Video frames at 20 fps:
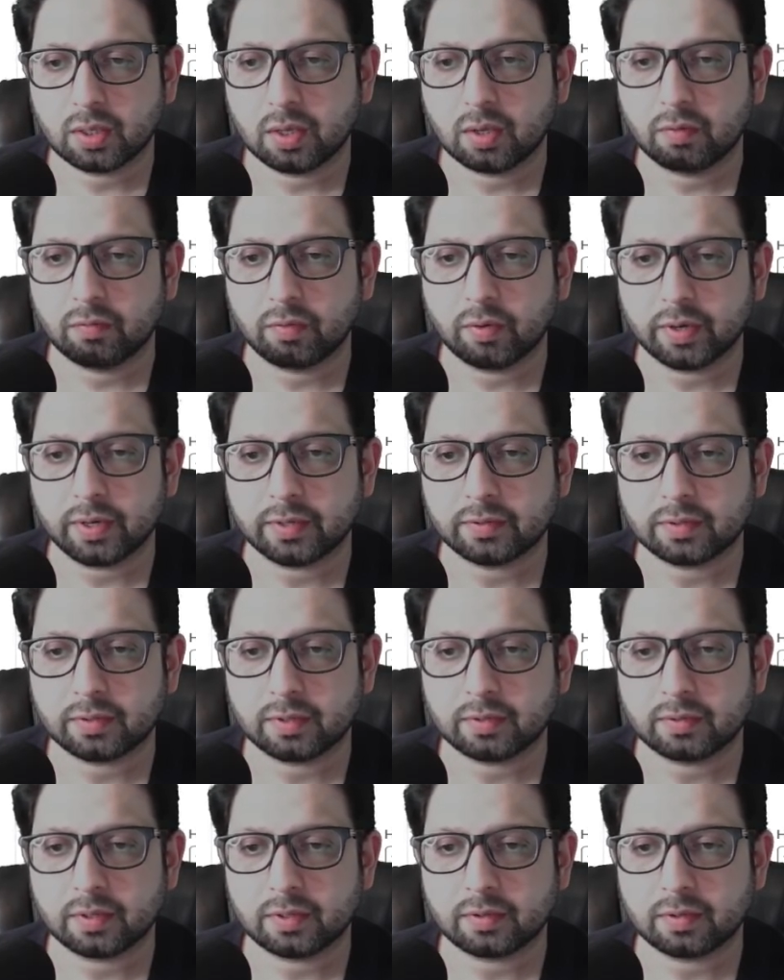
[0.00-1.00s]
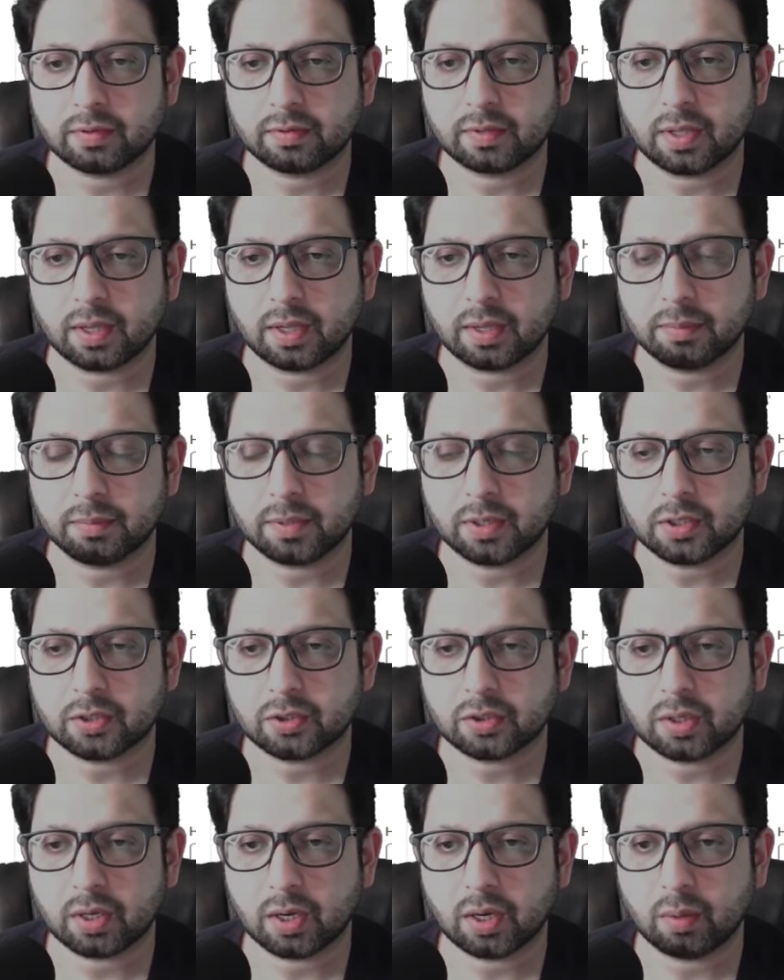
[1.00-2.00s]
For instance, this is the
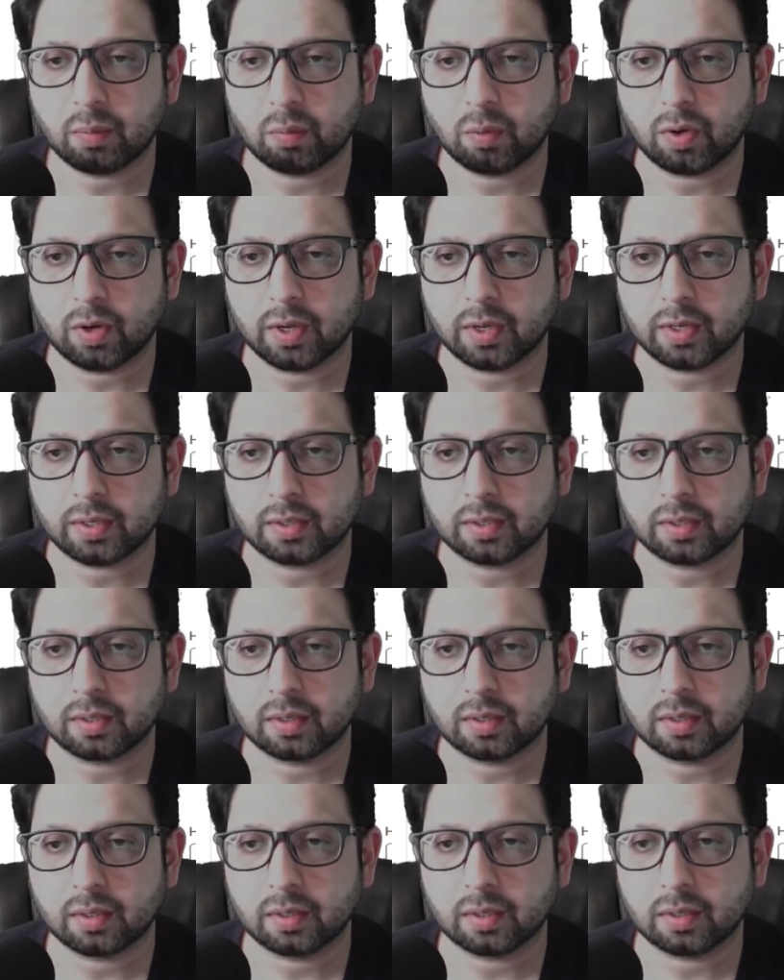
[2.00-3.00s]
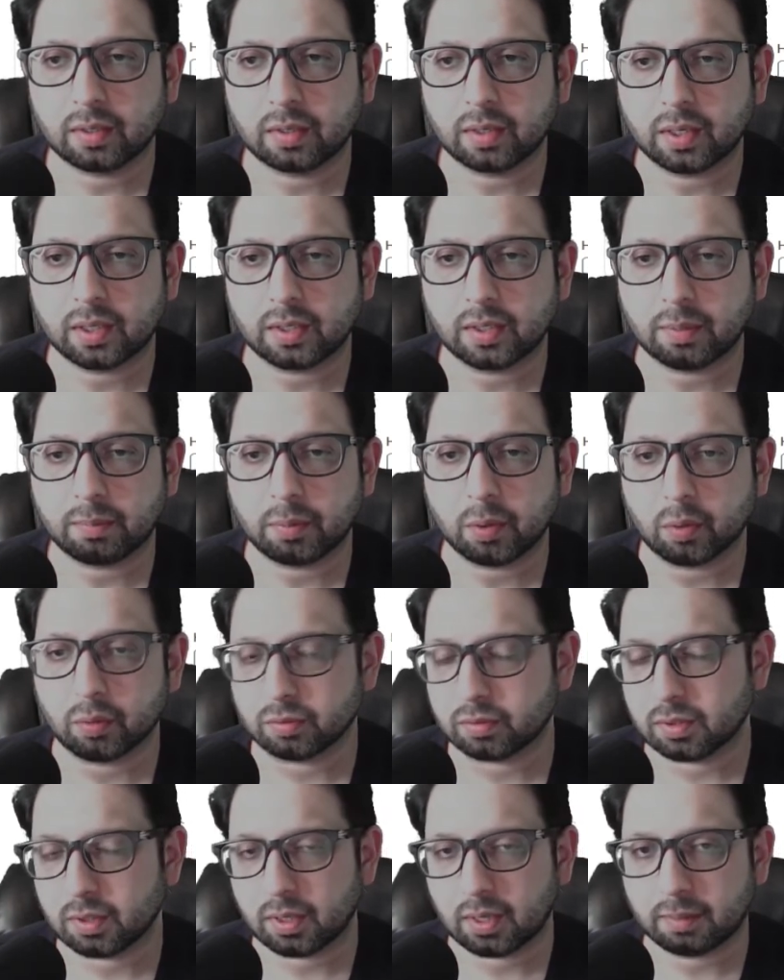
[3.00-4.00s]
image I want in the
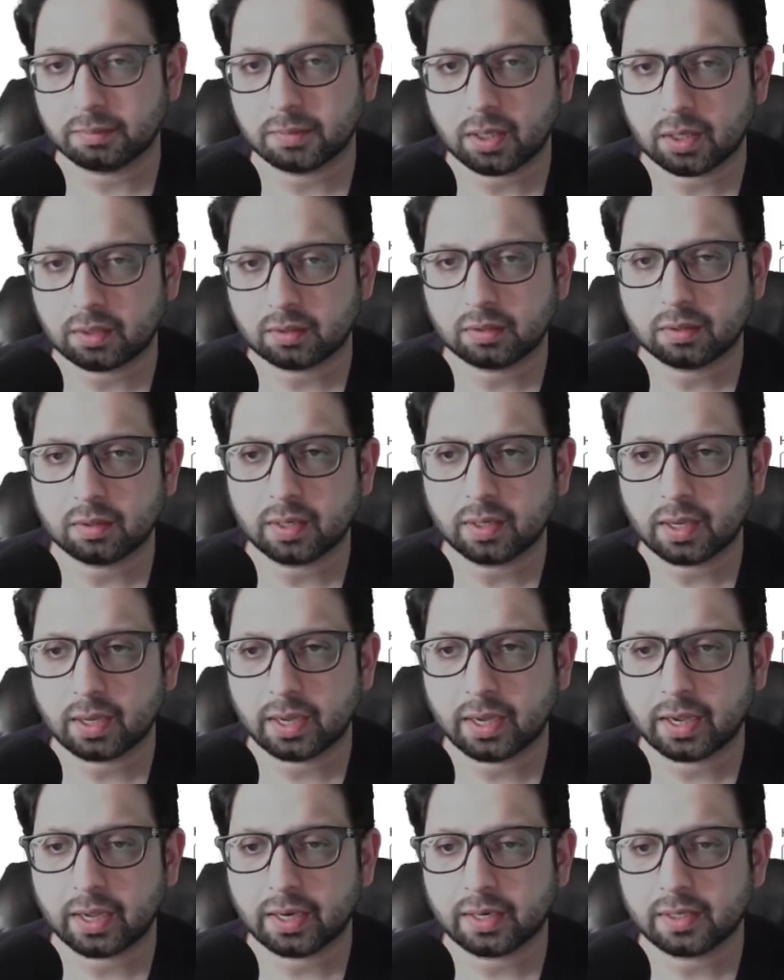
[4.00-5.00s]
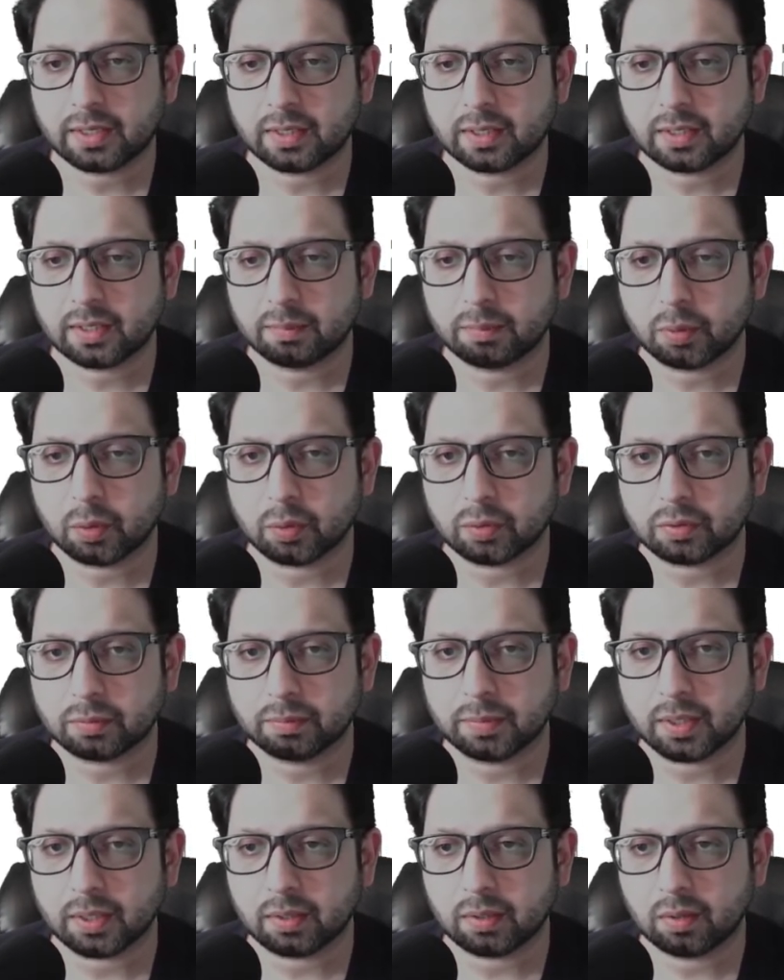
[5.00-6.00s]
post. I'm not gonna add it in the post,
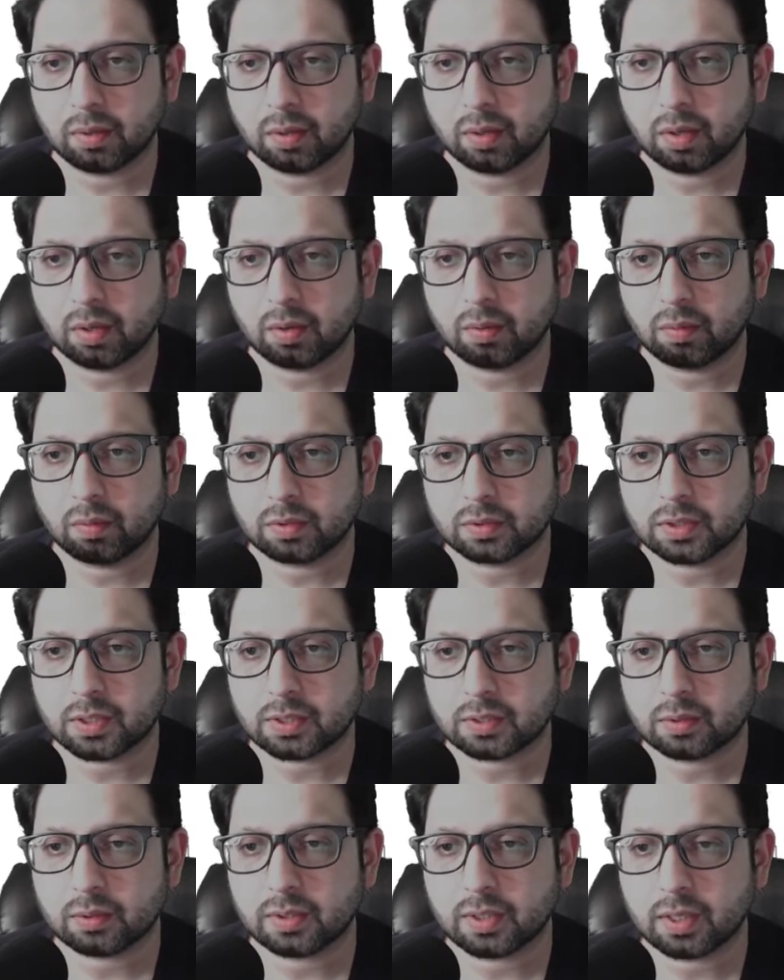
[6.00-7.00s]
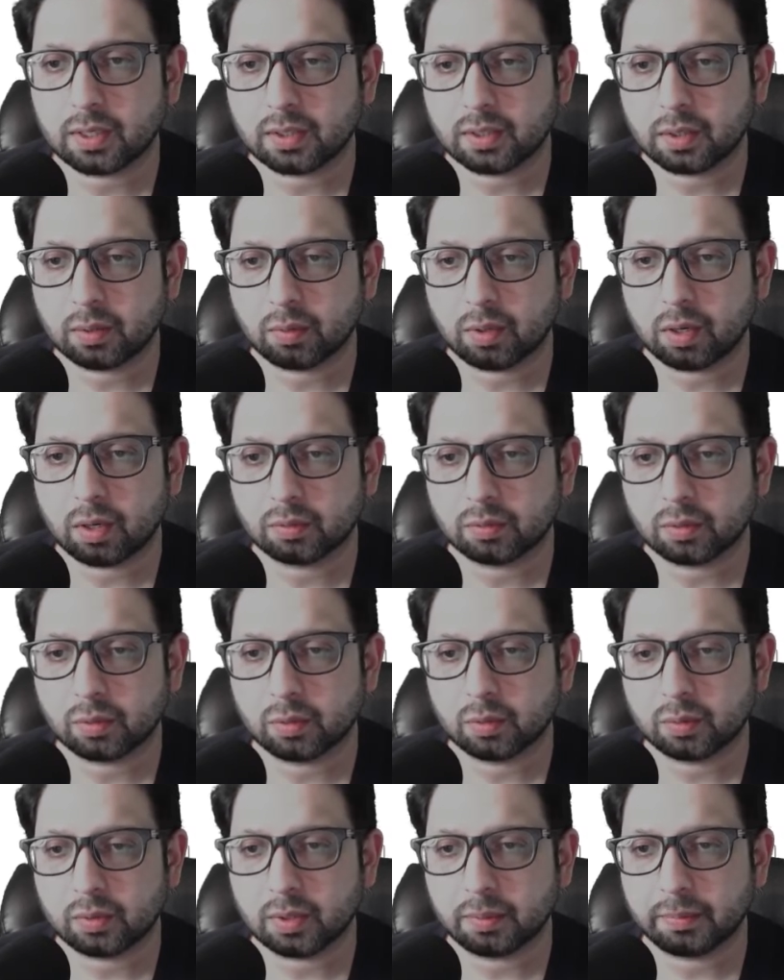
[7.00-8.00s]
but just to tell you how to
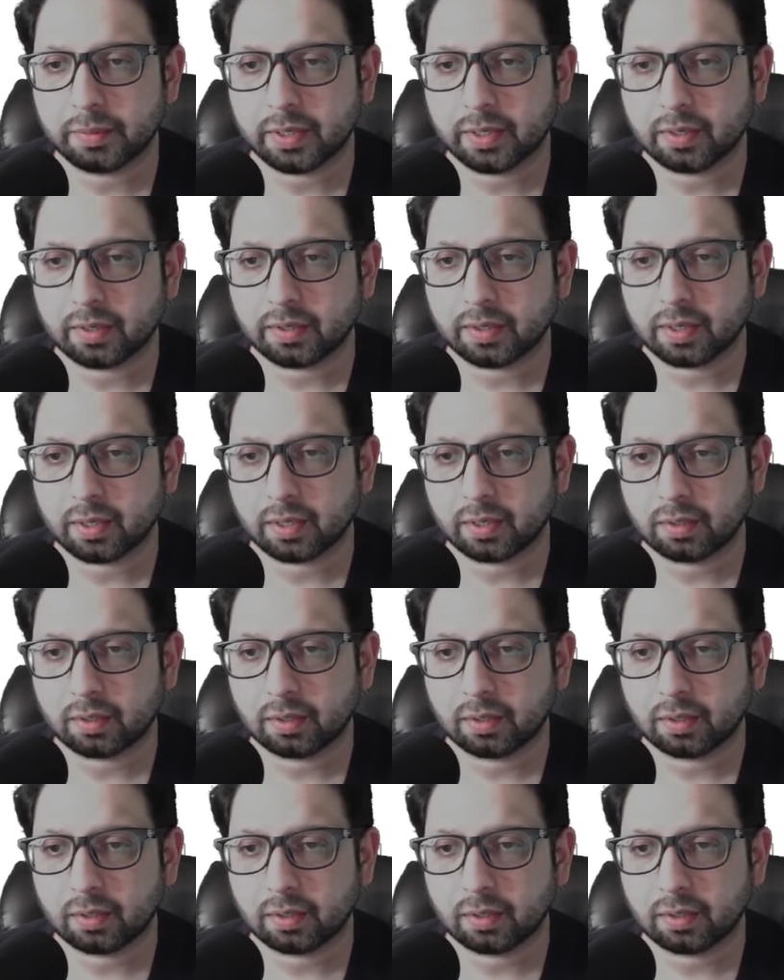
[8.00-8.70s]
do the meta tag.